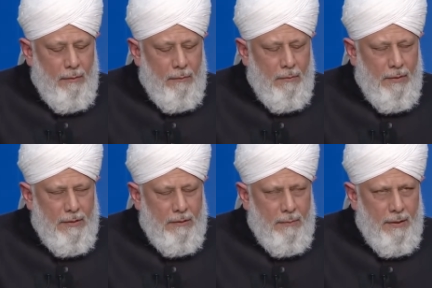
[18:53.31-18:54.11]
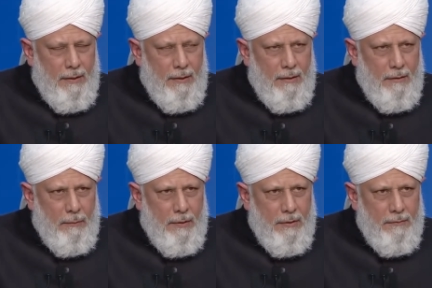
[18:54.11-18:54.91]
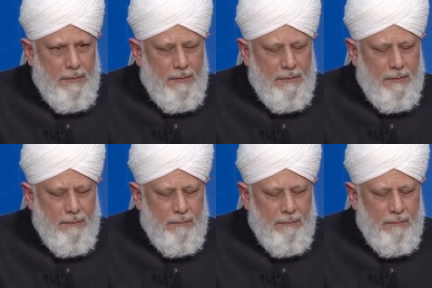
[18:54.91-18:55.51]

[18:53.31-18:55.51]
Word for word: provided by Humanity First